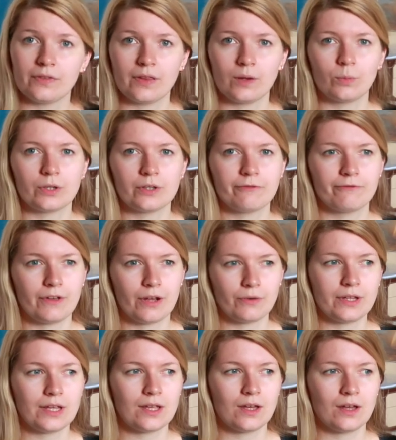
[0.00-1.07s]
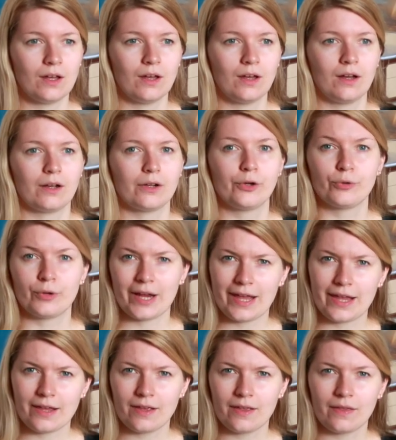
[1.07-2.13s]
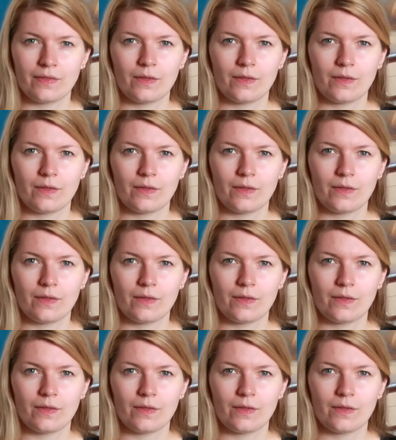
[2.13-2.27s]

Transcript: They were very gray.